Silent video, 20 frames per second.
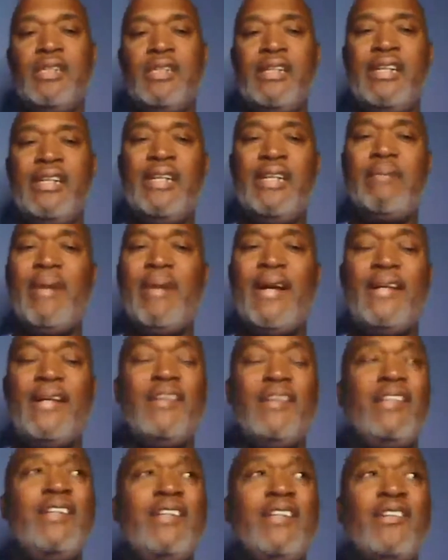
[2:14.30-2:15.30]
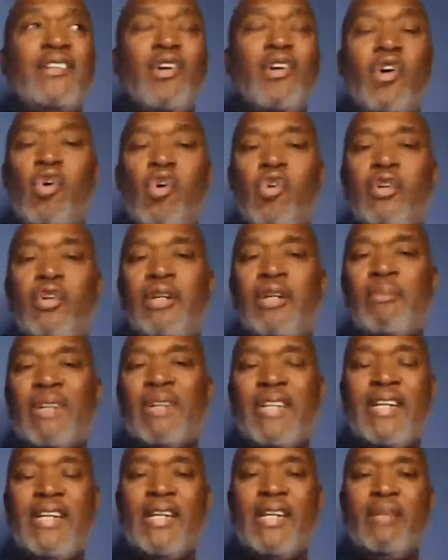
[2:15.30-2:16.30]
Anybody gonna hold him
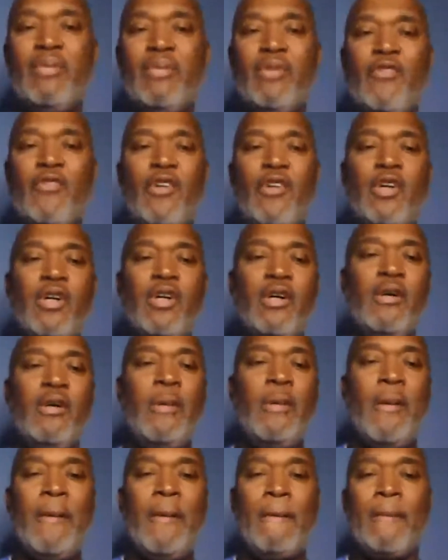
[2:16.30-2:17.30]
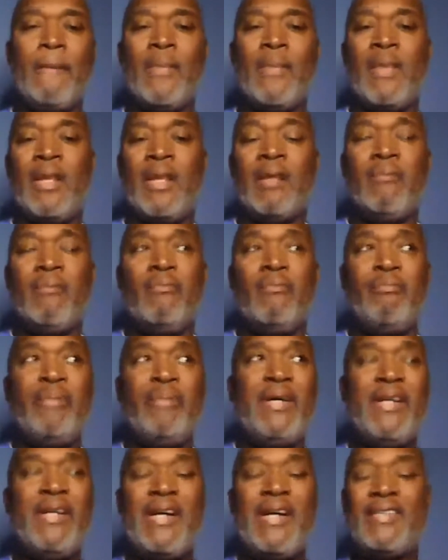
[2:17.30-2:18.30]
accountable for
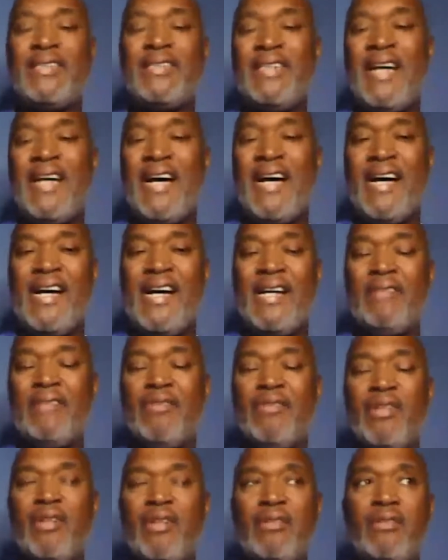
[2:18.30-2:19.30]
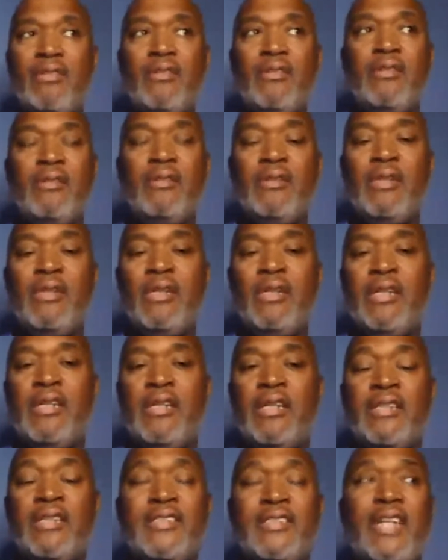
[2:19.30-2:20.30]
being outside
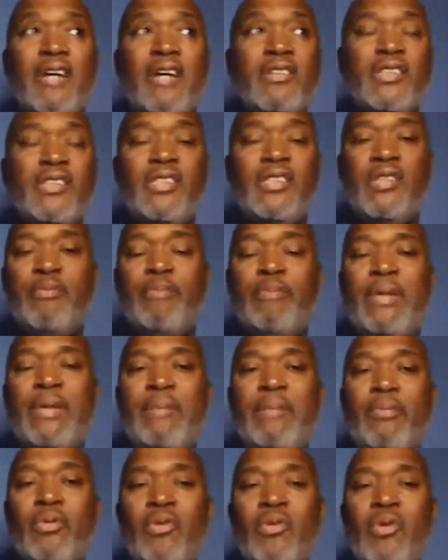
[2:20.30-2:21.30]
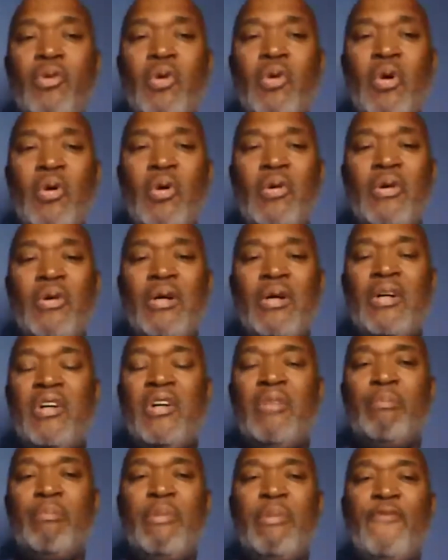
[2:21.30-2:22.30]
talking to the people
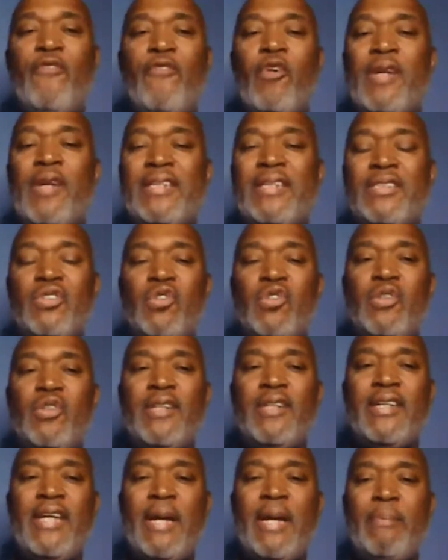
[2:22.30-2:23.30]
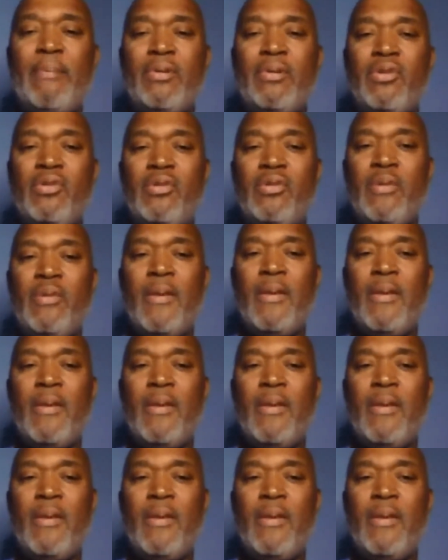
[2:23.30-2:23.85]
before they stormed the Capitol?